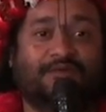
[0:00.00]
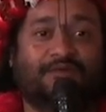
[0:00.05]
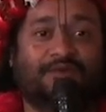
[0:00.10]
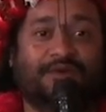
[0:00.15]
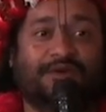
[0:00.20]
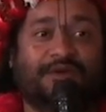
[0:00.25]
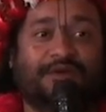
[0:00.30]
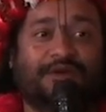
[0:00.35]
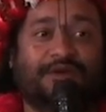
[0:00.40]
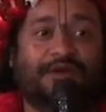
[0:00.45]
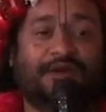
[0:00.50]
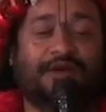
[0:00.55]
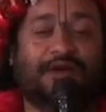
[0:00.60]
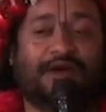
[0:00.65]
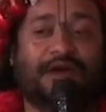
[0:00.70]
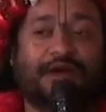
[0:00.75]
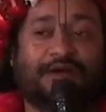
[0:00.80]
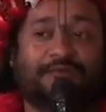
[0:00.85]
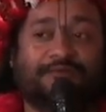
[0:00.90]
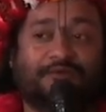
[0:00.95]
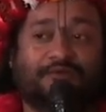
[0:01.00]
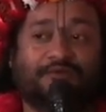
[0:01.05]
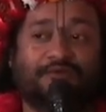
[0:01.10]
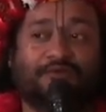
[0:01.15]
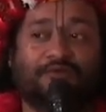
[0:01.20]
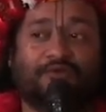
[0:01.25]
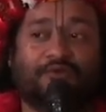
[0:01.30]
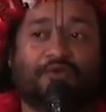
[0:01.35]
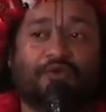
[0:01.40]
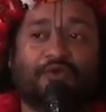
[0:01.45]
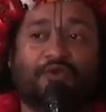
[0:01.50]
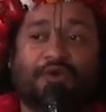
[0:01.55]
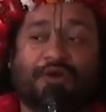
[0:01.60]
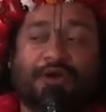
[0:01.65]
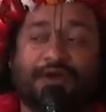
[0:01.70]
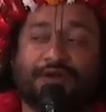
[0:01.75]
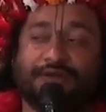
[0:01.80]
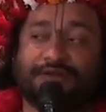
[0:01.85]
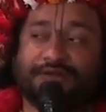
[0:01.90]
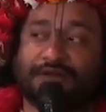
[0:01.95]
we have to go
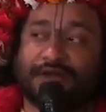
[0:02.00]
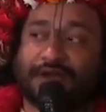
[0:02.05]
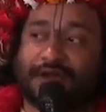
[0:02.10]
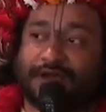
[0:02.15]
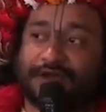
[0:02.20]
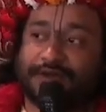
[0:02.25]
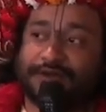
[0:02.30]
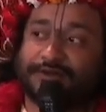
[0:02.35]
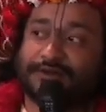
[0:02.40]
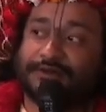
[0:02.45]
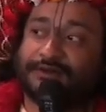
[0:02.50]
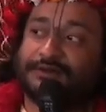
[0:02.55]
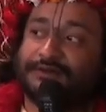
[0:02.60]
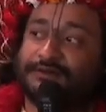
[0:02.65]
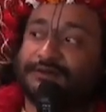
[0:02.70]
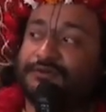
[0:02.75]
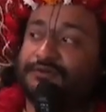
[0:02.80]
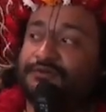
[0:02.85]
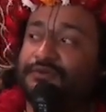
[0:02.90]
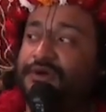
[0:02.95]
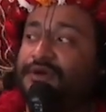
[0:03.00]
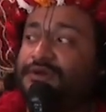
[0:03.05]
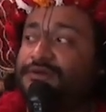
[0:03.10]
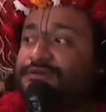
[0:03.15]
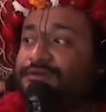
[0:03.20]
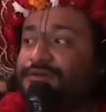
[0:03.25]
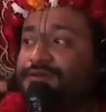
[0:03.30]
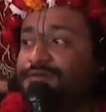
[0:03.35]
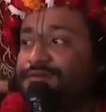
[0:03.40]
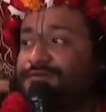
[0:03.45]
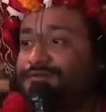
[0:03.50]
inside first,